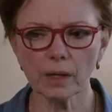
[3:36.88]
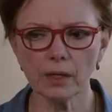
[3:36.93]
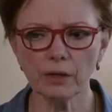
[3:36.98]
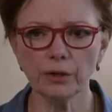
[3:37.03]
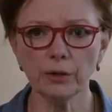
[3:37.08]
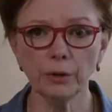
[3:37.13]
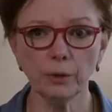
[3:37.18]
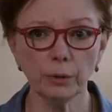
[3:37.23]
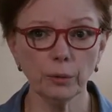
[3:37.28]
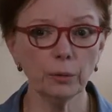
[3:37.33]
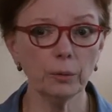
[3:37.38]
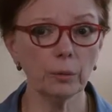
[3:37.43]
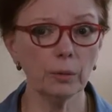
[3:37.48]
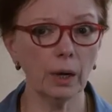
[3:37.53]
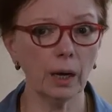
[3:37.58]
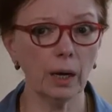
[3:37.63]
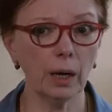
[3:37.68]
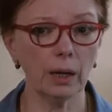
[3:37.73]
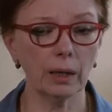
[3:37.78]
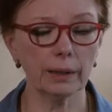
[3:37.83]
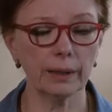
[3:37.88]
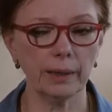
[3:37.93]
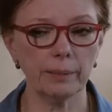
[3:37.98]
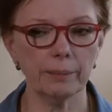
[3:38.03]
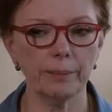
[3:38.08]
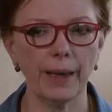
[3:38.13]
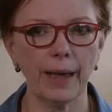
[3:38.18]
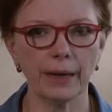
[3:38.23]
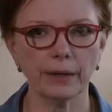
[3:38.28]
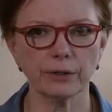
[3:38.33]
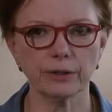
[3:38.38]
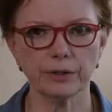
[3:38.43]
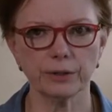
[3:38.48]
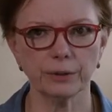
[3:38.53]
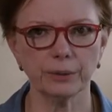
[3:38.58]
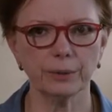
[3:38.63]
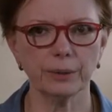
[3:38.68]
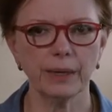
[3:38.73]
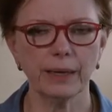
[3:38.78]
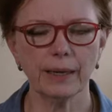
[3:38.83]
to get back
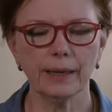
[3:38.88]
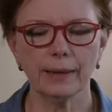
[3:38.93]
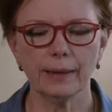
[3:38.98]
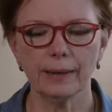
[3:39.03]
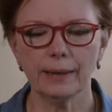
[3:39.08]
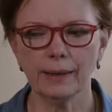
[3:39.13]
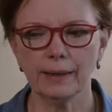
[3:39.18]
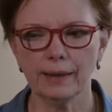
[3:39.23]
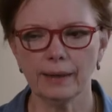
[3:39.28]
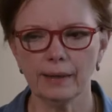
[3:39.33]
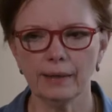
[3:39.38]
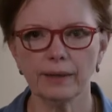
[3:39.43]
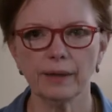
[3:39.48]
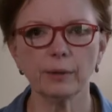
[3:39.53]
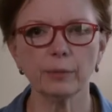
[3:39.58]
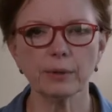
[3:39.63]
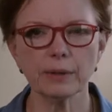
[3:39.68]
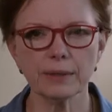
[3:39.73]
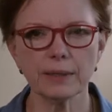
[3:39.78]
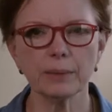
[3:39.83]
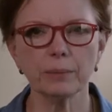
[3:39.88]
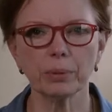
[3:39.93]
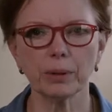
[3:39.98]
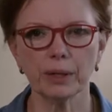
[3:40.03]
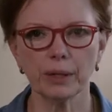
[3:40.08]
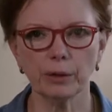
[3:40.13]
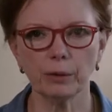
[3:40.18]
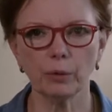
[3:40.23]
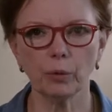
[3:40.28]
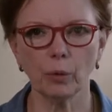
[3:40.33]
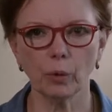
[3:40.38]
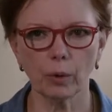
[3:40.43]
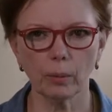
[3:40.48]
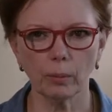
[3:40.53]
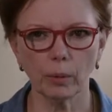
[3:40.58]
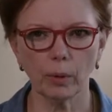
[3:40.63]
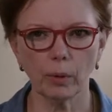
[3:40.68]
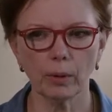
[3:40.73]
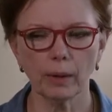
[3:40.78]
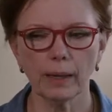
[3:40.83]
to anything resembling
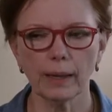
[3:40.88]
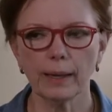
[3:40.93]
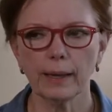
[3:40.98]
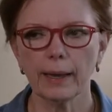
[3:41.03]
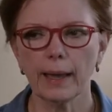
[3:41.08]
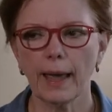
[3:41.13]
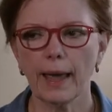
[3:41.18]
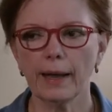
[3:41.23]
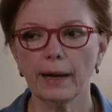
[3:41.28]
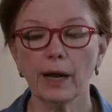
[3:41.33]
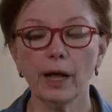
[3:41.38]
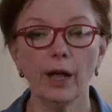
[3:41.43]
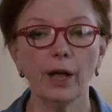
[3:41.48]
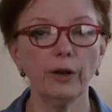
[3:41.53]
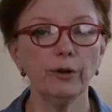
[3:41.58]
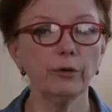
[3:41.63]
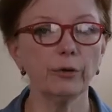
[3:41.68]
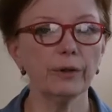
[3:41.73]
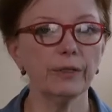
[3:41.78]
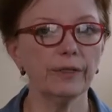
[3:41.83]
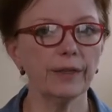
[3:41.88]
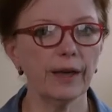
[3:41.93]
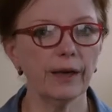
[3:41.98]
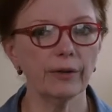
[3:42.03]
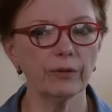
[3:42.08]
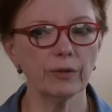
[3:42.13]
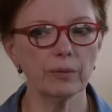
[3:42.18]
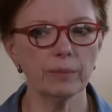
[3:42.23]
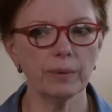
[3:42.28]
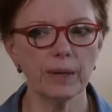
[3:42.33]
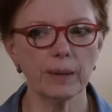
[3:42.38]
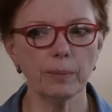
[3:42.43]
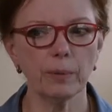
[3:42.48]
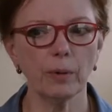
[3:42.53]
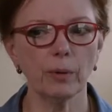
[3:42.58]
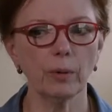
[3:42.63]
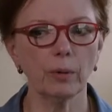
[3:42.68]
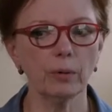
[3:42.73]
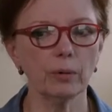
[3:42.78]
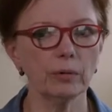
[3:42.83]
normal. At 100,000
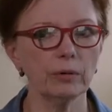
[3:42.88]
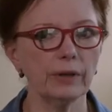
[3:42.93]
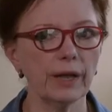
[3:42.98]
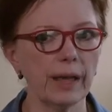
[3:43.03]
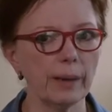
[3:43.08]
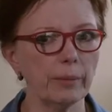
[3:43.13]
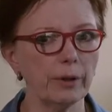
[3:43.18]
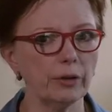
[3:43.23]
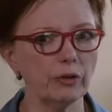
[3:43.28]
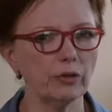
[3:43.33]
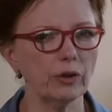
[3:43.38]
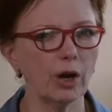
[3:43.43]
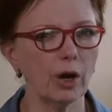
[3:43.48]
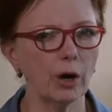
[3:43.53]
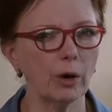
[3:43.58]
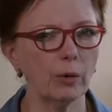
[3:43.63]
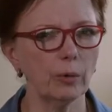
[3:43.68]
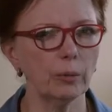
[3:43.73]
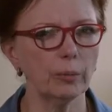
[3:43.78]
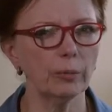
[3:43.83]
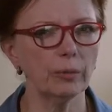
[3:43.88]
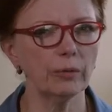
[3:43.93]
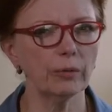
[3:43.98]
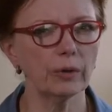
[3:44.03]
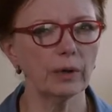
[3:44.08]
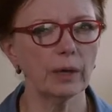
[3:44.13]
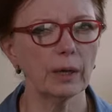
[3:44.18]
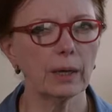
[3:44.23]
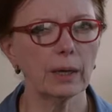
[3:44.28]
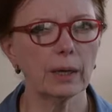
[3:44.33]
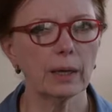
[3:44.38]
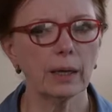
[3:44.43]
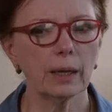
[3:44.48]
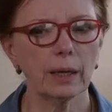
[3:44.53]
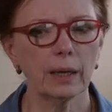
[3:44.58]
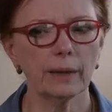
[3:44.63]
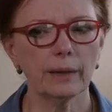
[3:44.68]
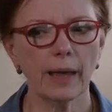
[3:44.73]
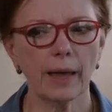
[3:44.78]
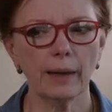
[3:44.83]
people, damaged homes,
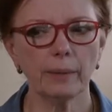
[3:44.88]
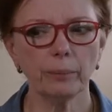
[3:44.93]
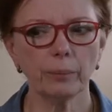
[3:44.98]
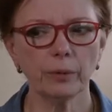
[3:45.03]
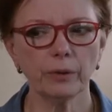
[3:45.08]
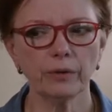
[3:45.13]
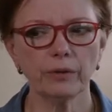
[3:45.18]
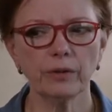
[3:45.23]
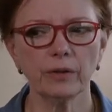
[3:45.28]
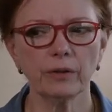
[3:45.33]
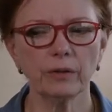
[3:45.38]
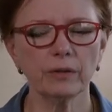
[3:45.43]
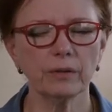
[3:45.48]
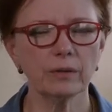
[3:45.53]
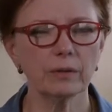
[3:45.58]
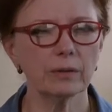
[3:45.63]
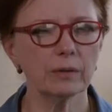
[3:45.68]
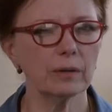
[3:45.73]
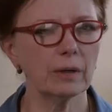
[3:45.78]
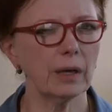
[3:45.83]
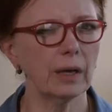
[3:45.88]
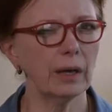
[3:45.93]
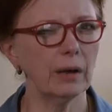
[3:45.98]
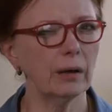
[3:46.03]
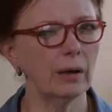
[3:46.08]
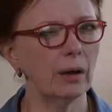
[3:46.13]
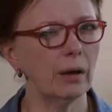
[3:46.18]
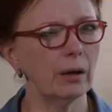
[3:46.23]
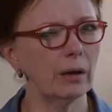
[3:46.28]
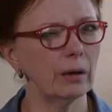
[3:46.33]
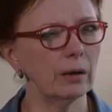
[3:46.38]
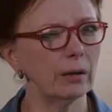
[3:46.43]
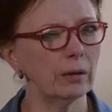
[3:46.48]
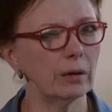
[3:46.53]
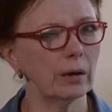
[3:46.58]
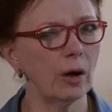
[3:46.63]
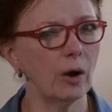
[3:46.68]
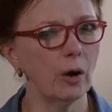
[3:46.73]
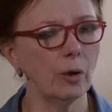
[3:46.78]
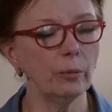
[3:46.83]
that puts us,
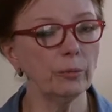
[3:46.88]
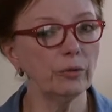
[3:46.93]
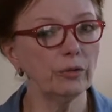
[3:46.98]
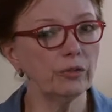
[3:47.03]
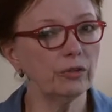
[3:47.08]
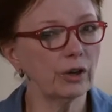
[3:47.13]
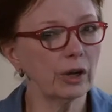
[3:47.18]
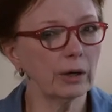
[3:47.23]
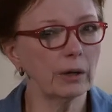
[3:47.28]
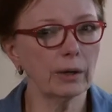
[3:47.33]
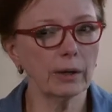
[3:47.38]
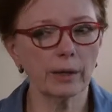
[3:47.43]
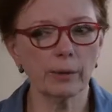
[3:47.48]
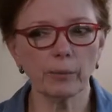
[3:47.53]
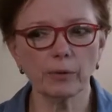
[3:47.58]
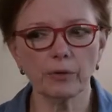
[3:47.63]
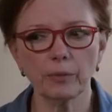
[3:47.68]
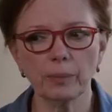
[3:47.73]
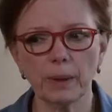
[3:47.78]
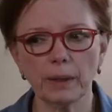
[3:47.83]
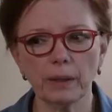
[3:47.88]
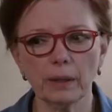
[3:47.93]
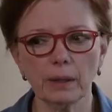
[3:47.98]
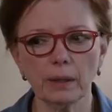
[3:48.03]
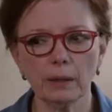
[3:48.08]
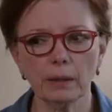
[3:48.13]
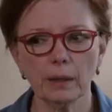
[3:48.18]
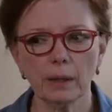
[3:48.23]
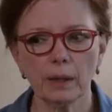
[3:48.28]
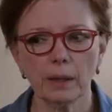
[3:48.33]
homes generally we're spending